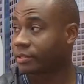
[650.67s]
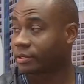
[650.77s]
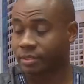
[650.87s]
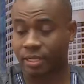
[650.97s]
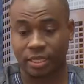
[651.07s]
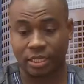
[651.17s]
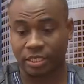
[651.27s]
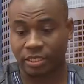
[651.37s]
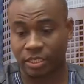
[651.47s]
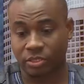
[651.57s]
it's not in
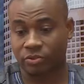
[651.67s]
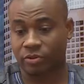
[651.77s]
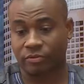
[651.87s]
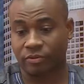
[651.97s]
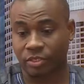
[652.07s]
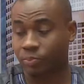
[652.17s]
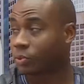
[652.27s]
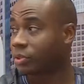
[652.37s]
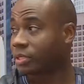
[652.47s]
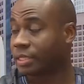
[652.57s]
any danger of
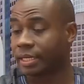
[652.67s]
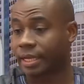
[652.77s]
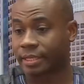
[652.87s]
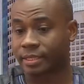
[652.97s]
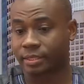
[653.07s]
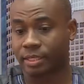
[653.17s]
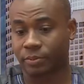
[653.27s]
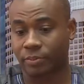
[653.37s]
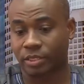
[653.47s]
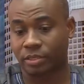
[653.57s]
exploding, then I think that
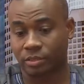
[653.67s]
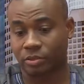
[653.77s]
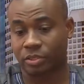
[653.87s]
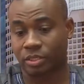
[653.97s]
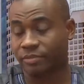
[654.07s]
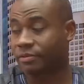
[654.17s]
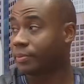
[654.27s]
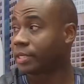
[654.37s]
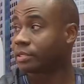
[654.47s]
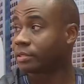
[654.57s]
the patient, you should leave the
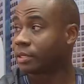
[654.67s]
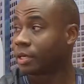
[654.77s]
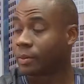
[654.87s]
patient.